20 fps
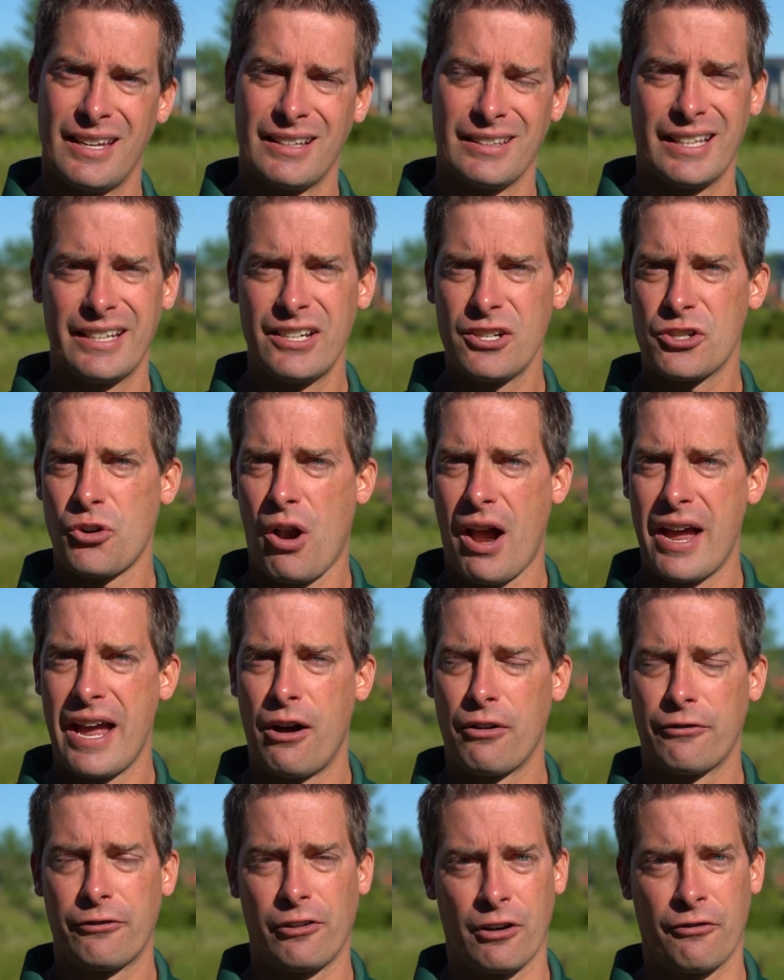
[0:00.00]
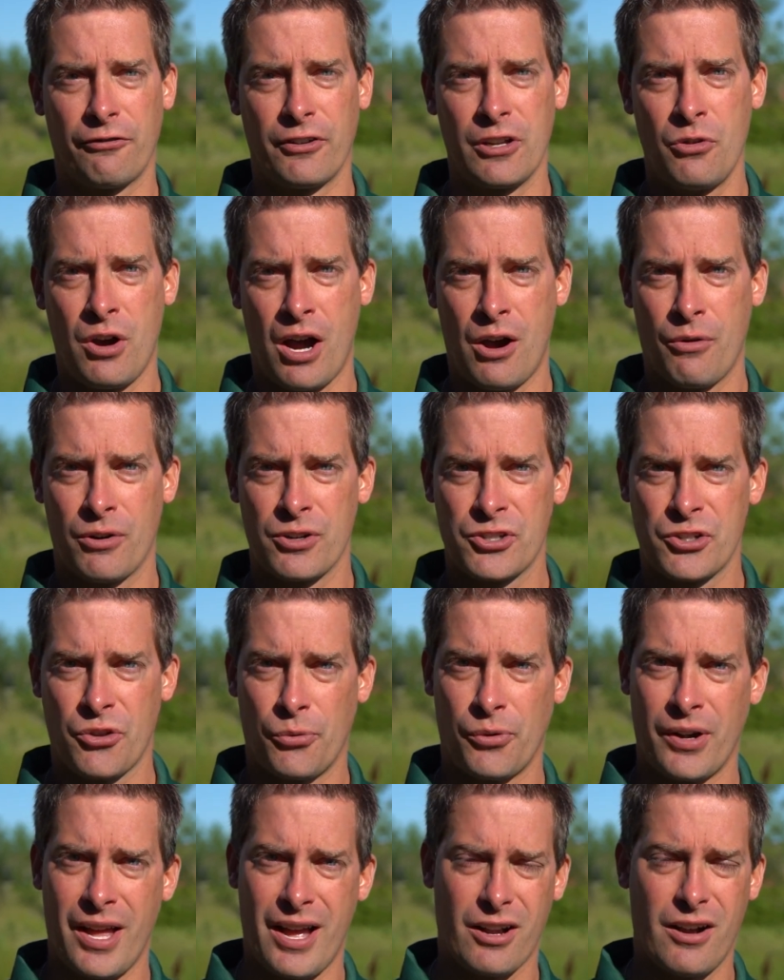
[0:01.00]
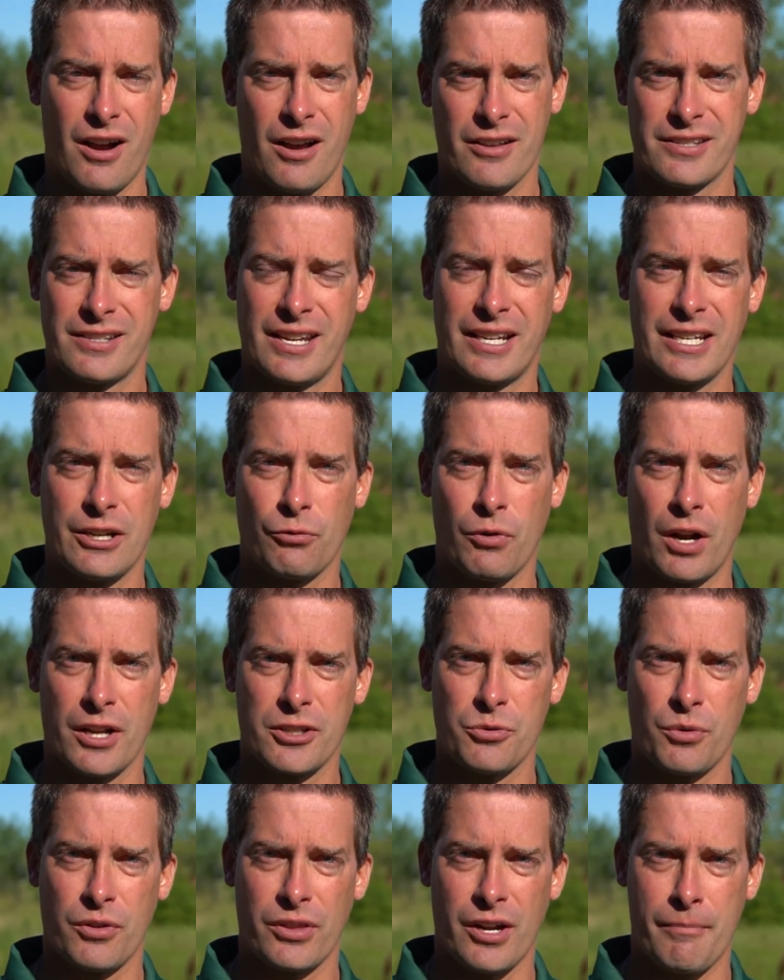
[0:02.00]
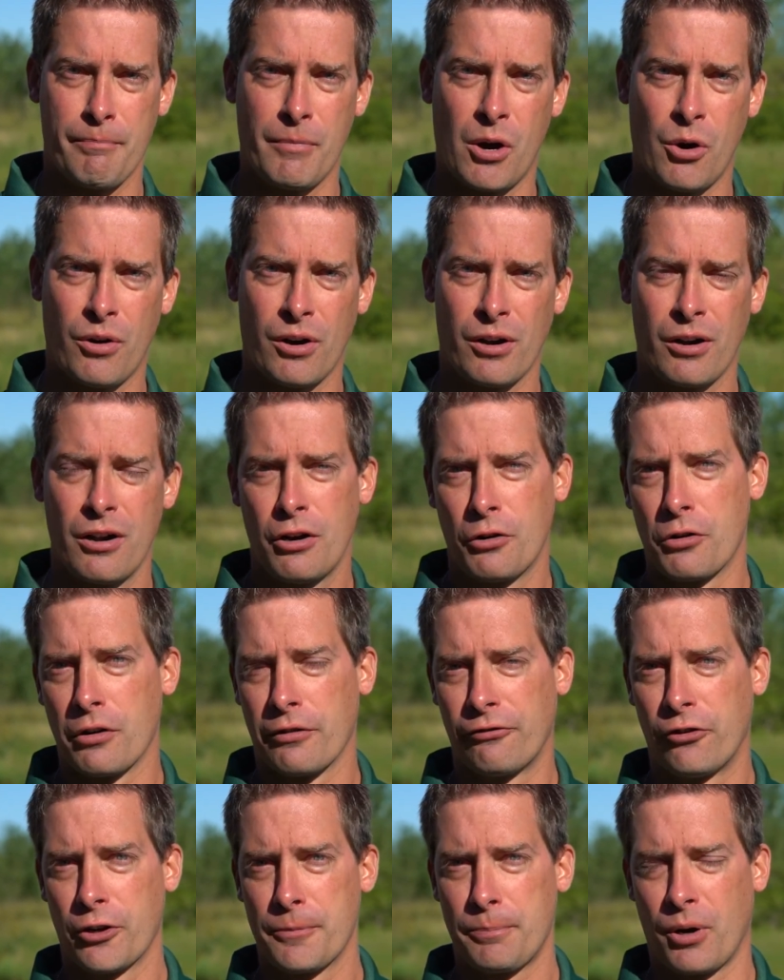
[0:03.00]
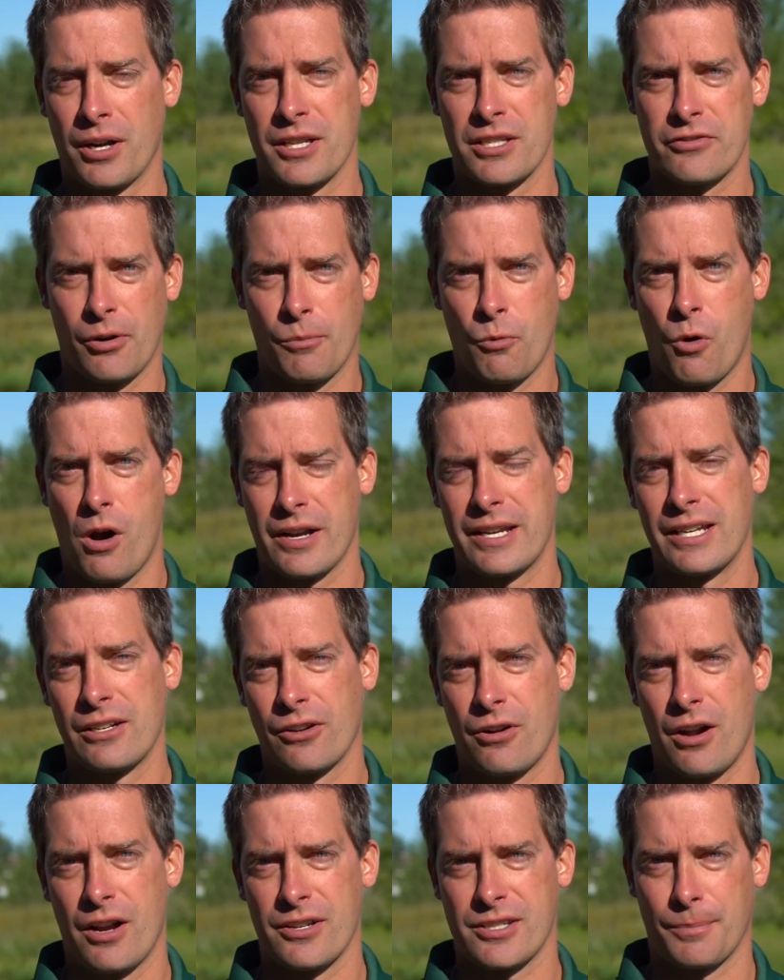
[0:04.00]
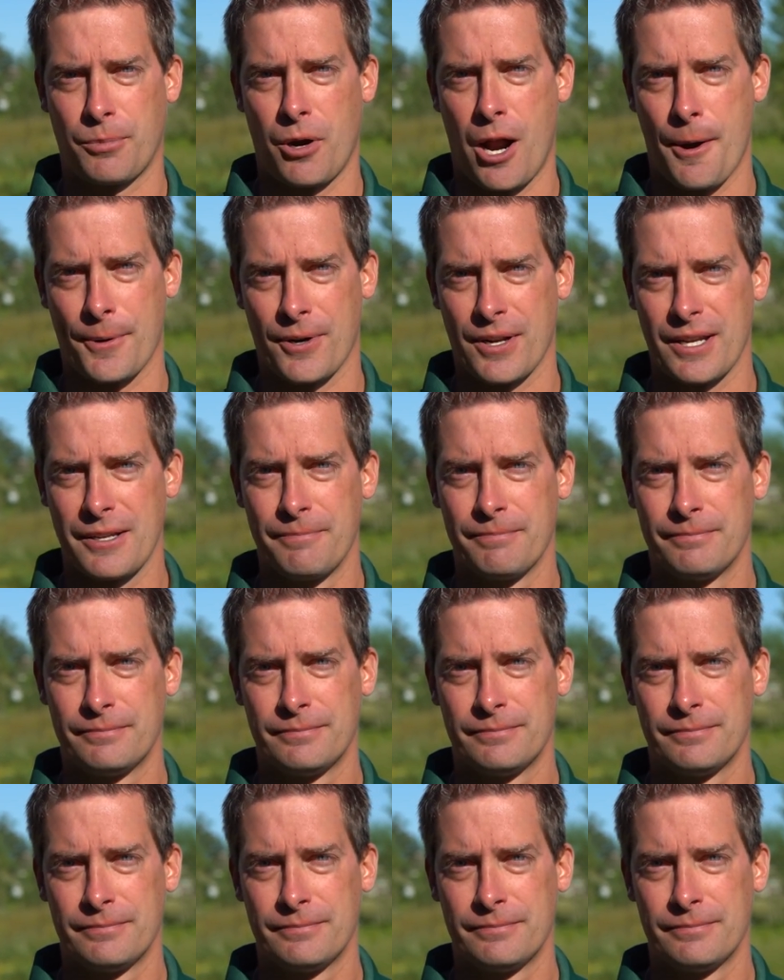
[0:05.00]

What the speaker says: let it dry out for a few hours so we're not causing any ruts with our mower or footprints from walking across the property.